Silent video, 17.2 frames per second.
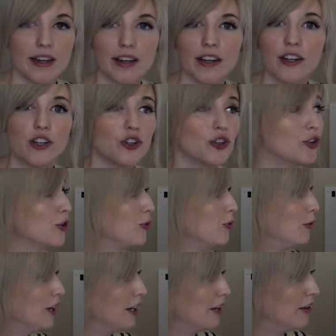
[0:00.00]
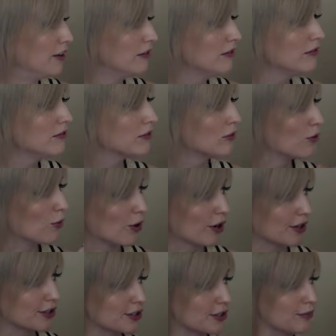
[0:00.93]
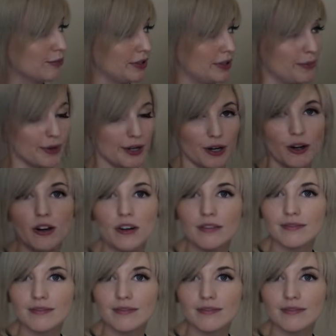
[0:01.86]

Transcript: intuitive or subliminal?